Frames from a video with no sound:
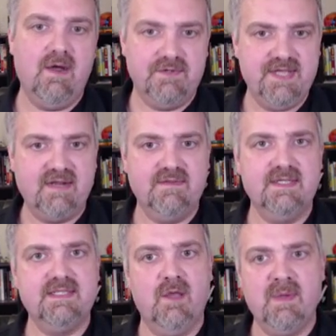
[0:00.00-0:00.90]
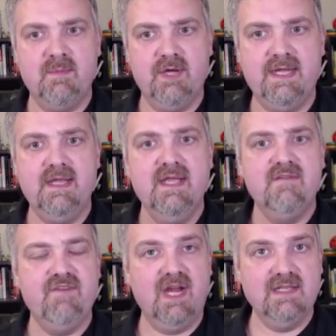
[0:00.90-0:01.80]
outside of this cell membrane,
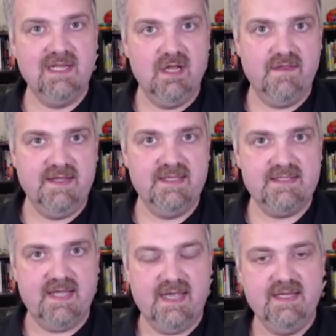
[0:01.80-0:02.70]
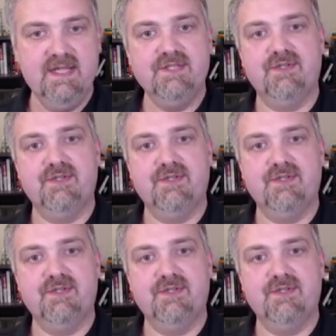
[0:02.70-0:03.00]
very little on the inside.